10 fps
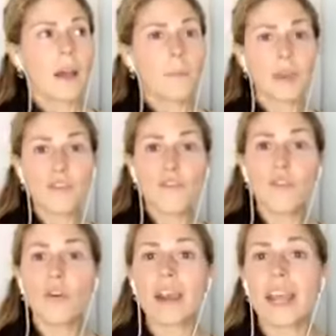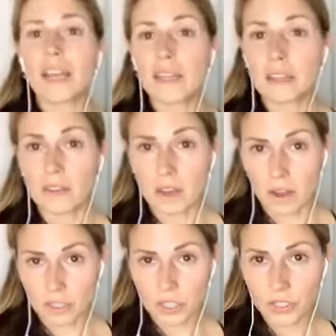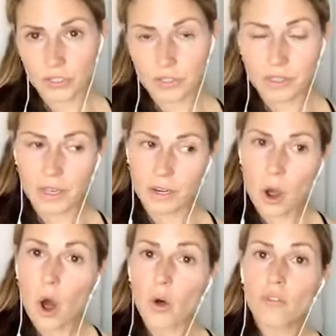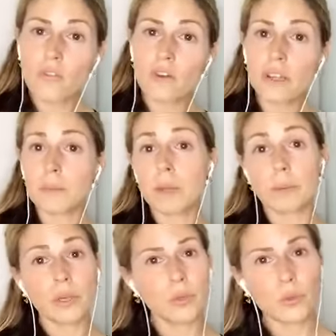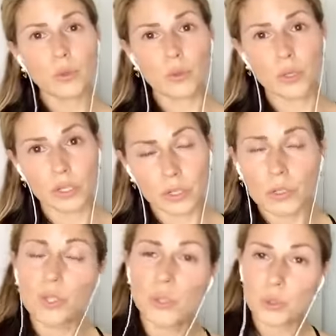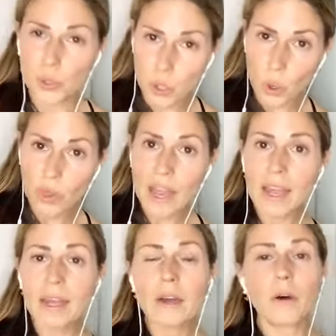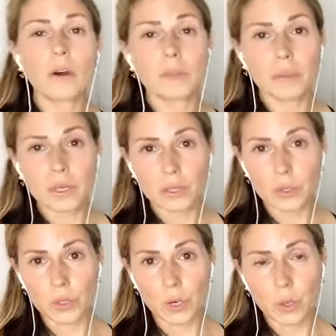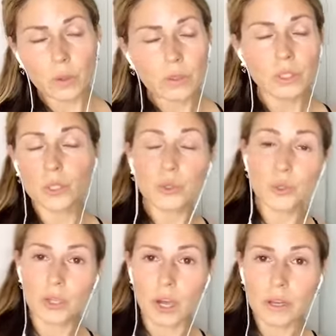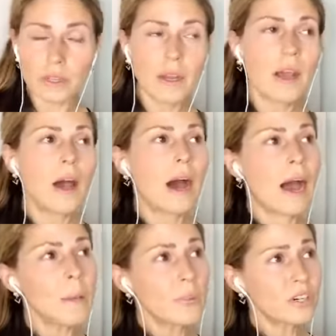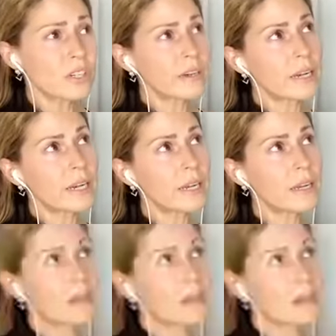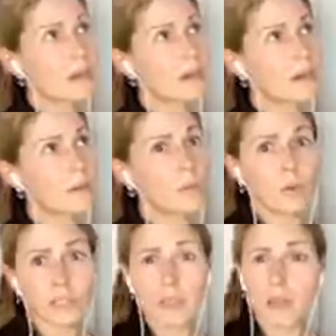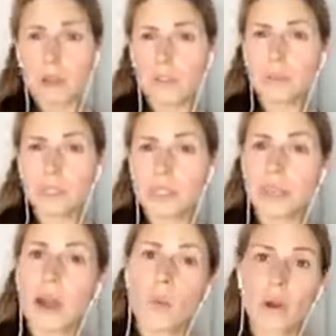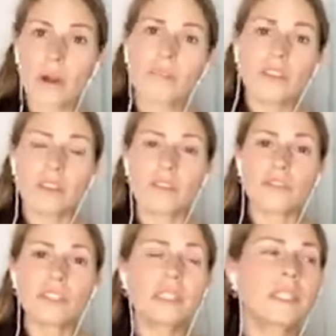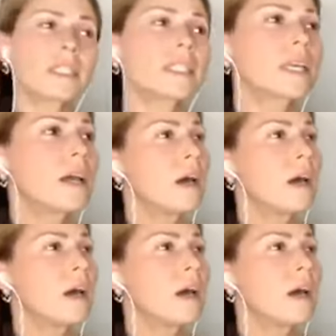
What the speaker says: before any deductions, and hopefully maybe you know that, or maybe you do not. I personally wasn't 100% aware of the differences.